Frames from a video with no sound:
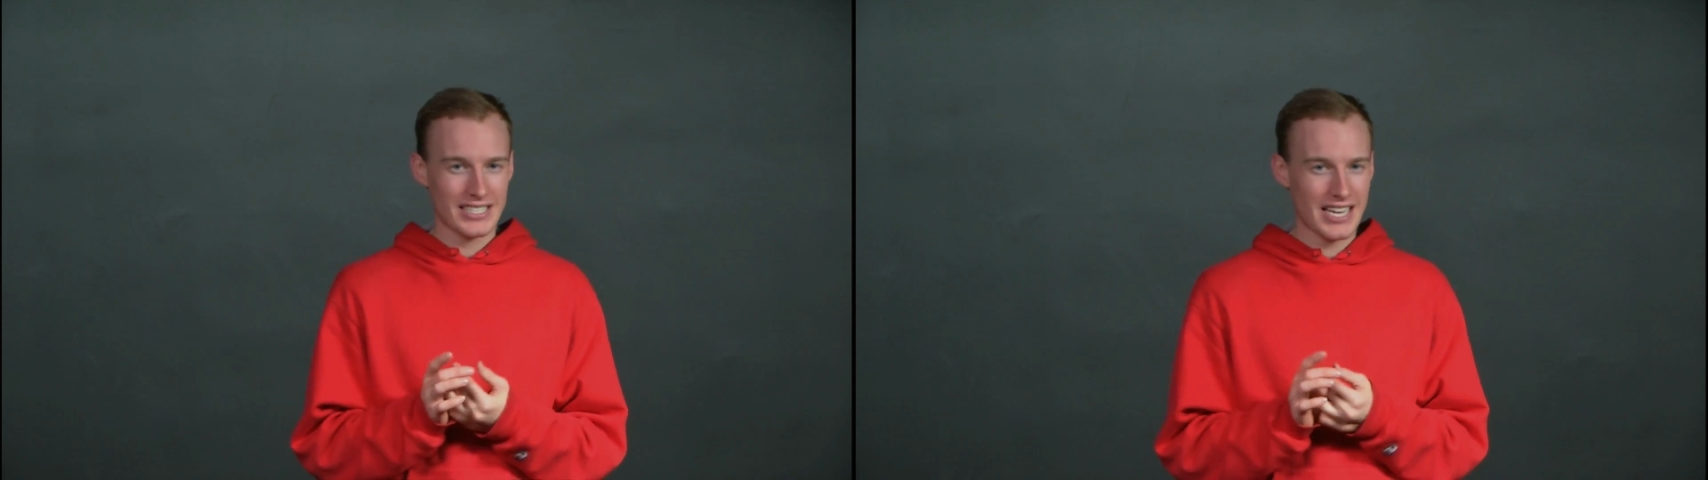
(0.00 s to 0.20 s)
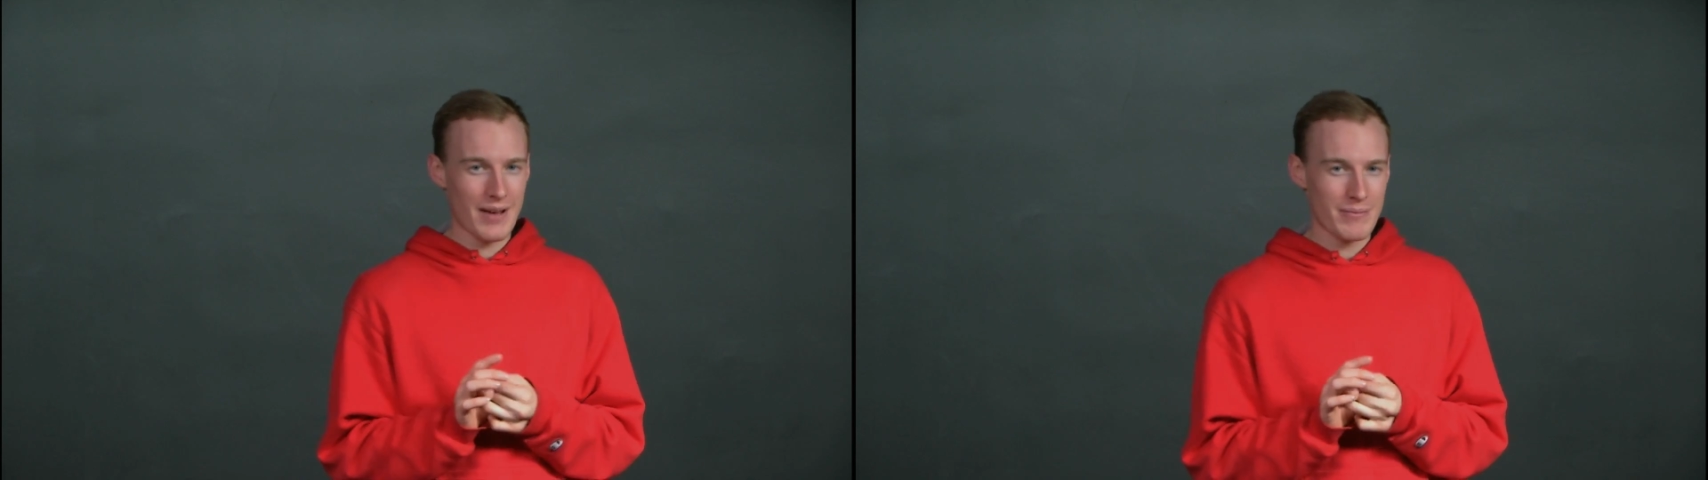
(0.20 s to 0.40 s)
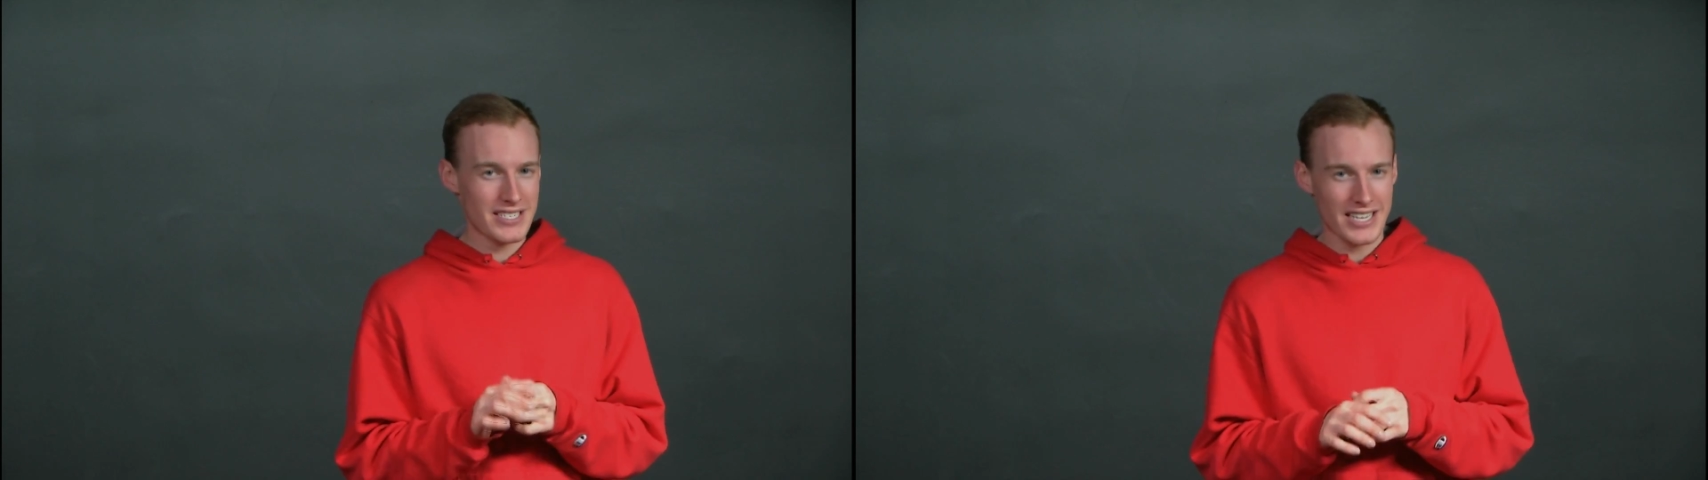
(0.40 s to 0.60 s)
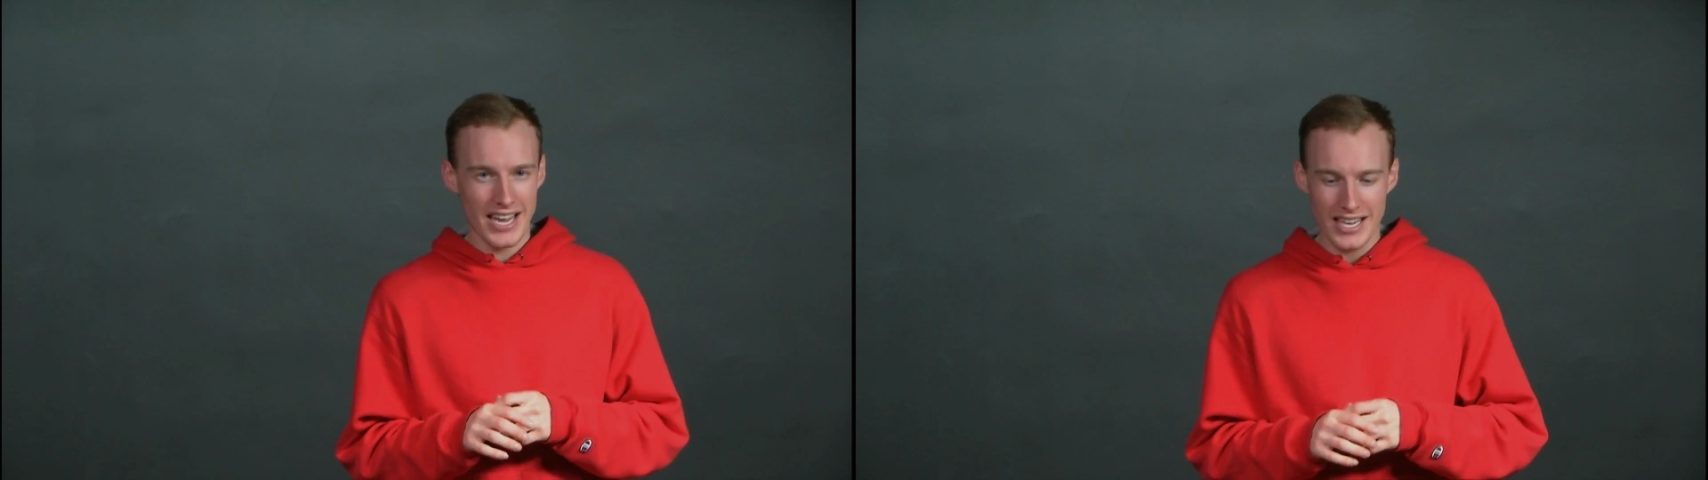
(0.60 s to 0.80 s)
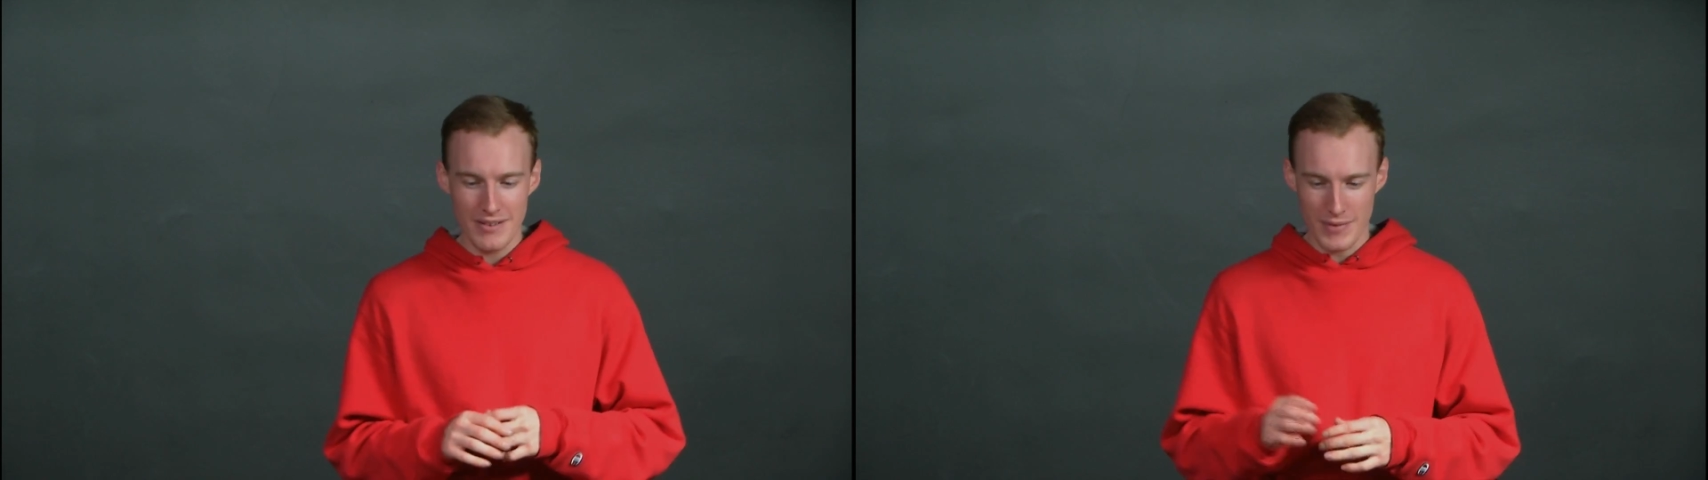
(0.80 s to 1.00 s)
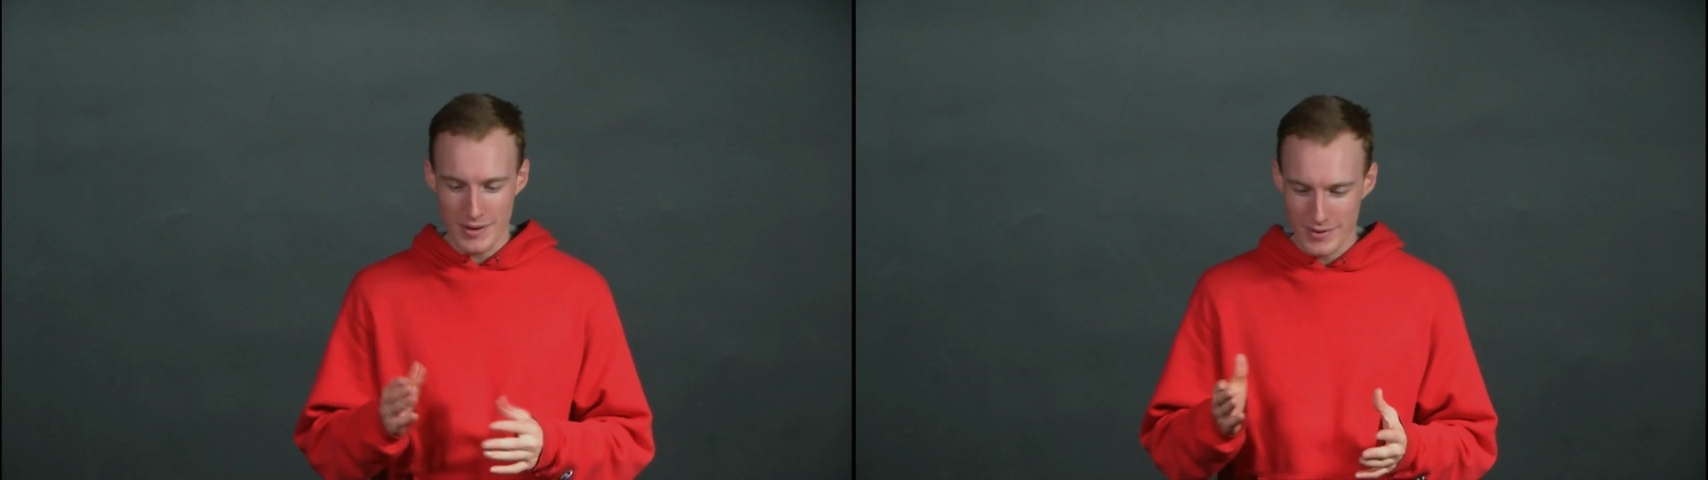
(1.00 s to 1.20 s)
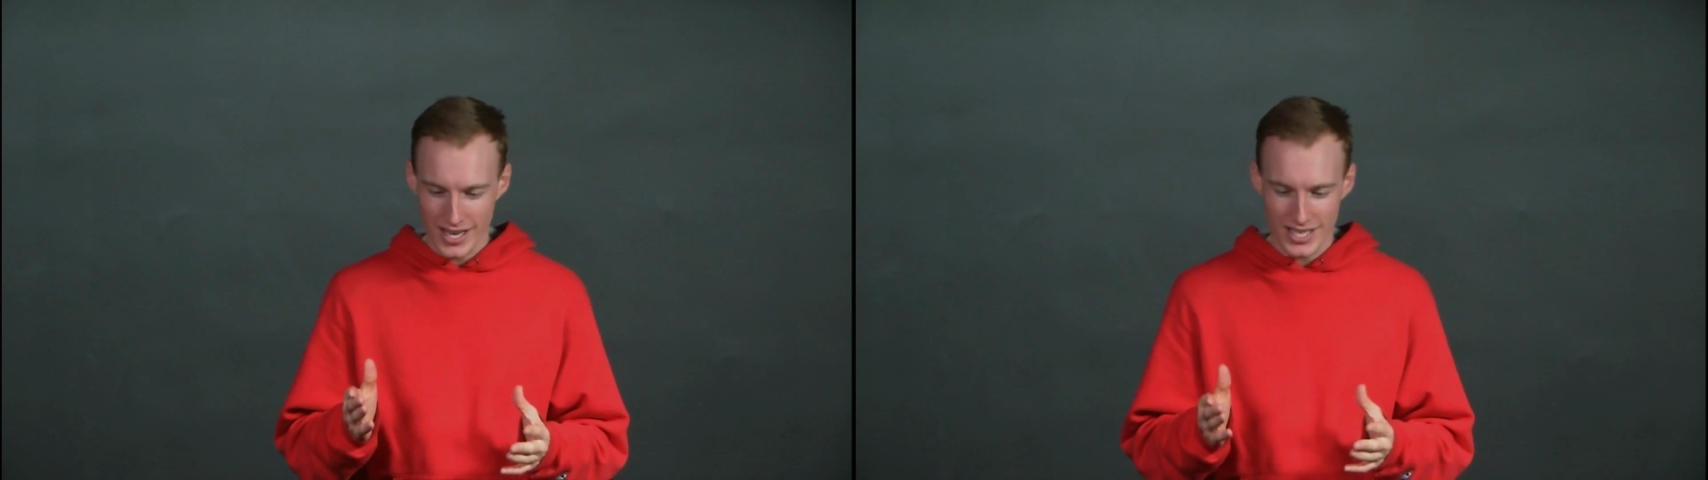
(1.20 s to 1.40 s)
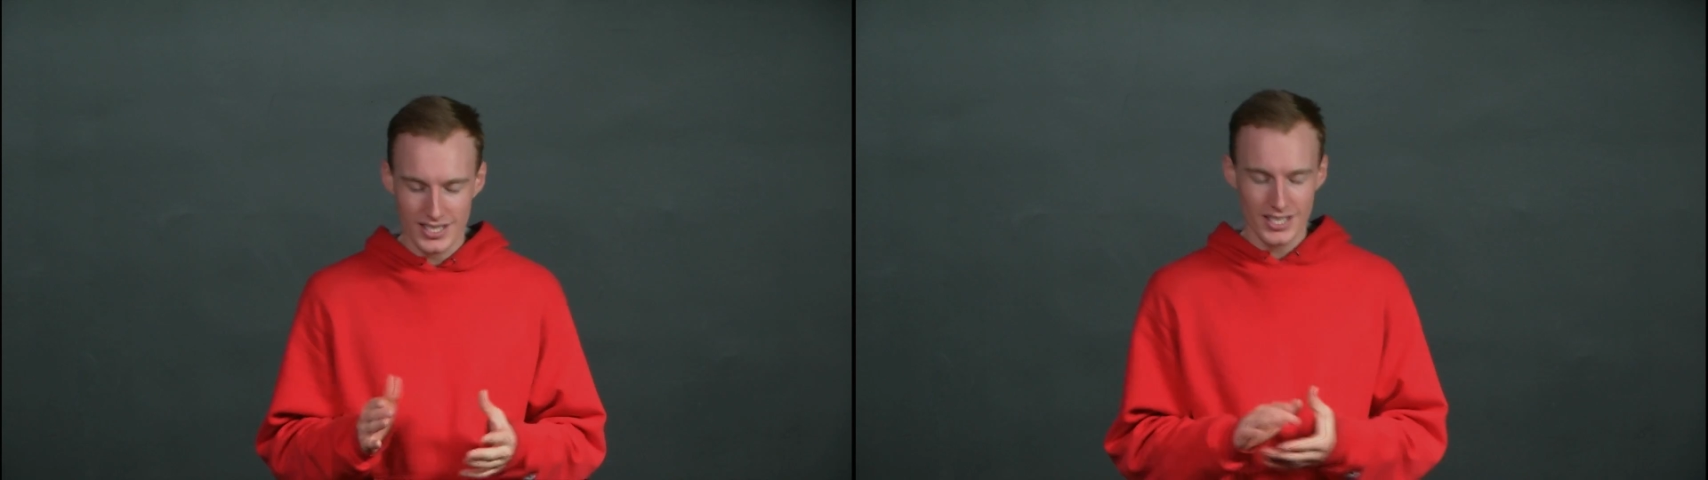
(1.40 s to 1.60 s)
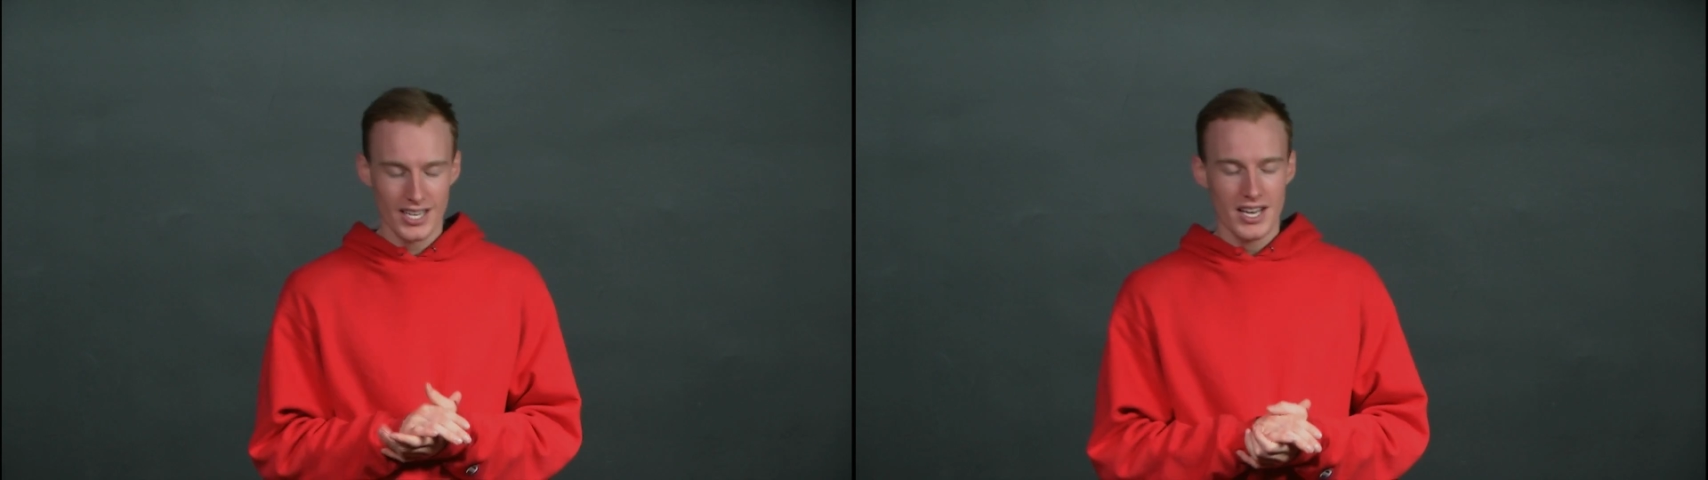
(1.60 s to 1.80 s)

compensate it, maybe it doesn't.